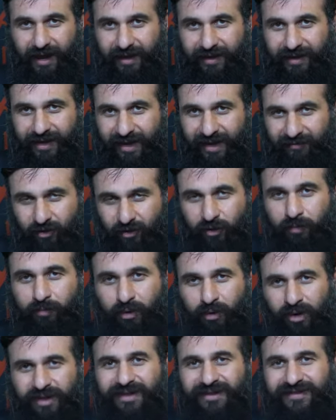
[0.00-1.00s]
If you
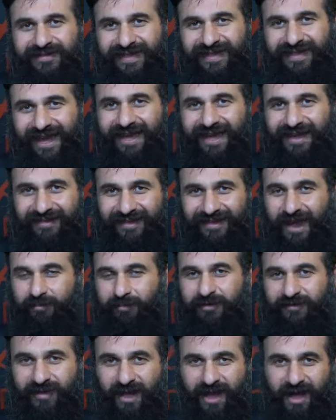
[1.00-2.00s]
put this thinking time
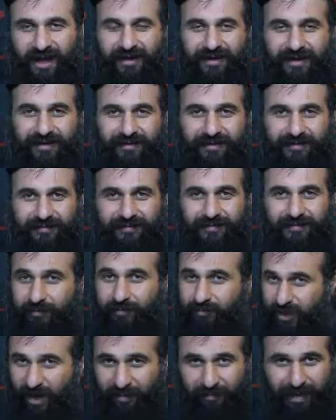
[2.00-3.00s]
aside, I'm,
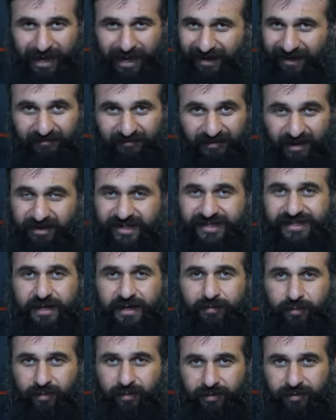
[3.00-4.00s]
I'm making it very
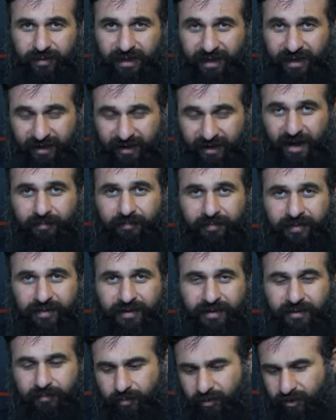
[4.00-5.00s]
simple. Get up,
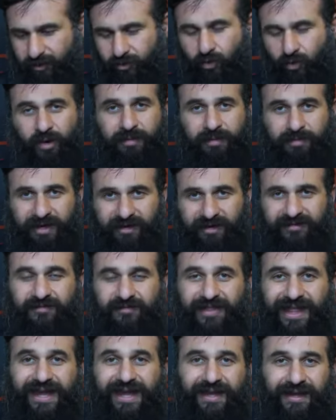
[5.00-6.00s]
put twenty minutes of
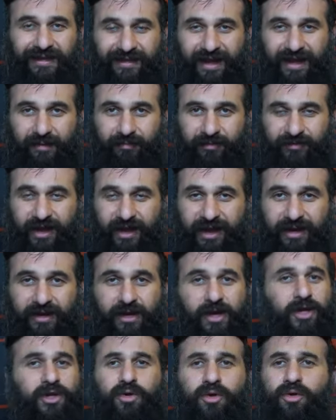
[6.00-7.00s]
thinking time aside.
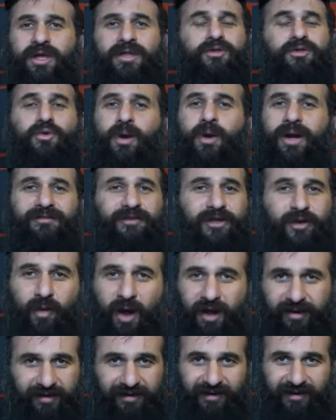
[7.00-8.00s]
You can do whatever you
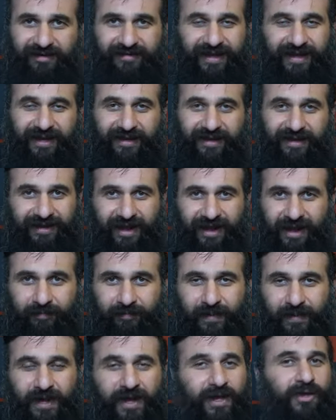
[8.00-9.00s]
want in this thinking time.
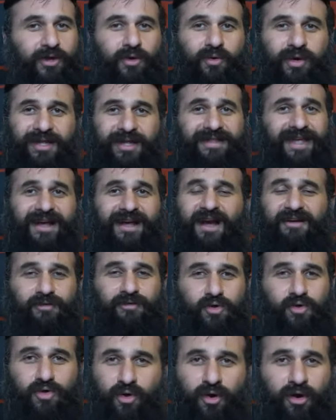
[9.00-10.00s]
You can take off your
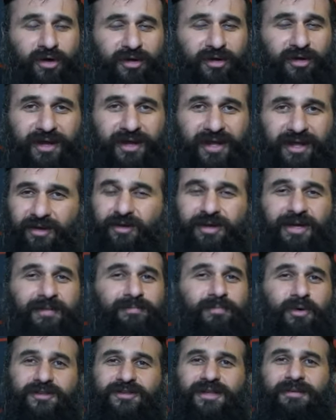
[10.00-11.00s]
shirt. You can
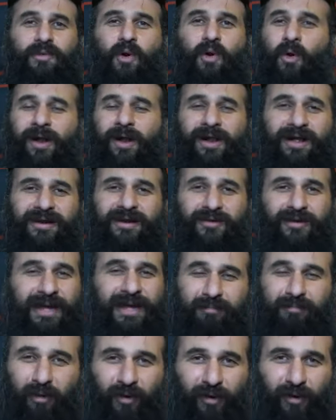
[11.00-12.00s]
put some oil on your
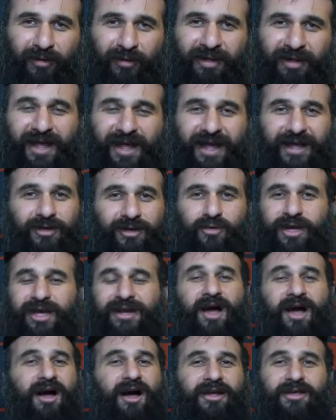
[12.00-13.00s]
nipple. You can
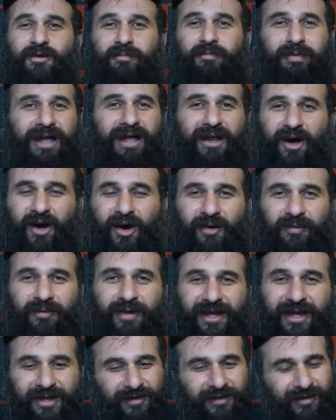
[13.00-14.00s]
hug your pillow.
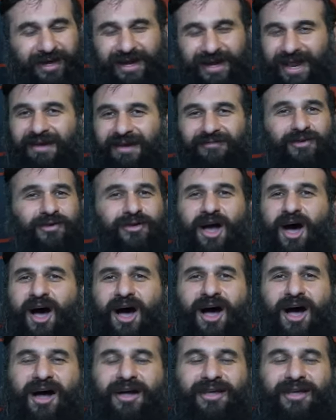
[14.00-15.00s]
You can have your
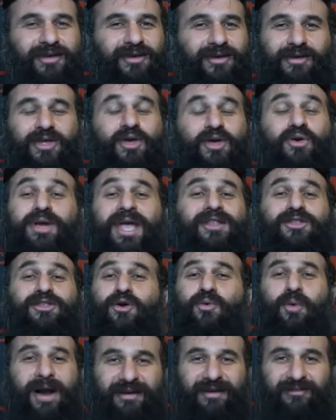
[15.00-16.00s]
dog. You, you can do
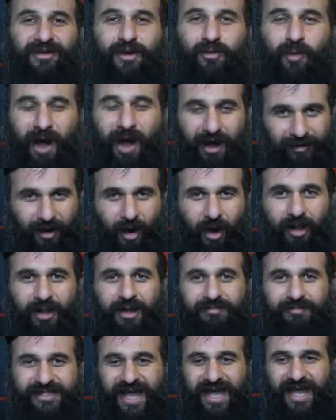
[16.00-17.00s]
whatever you want. All
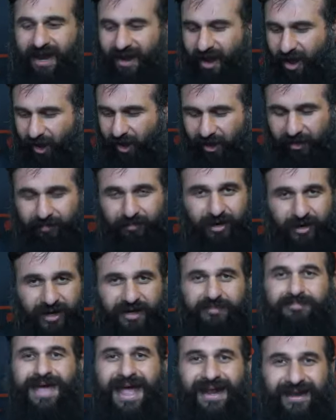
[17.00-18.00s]
I'm saying, all I'm
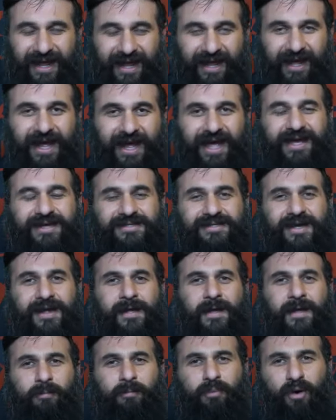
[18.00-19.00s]
recommending is
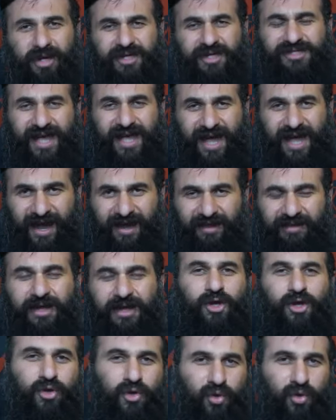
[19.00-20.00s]
put aside
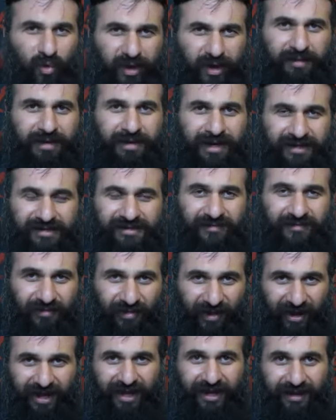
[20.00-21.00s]
twenty minutes of
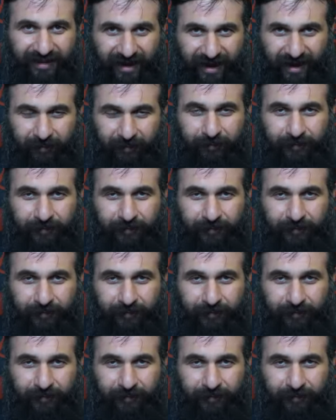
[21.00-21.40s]
thinking time.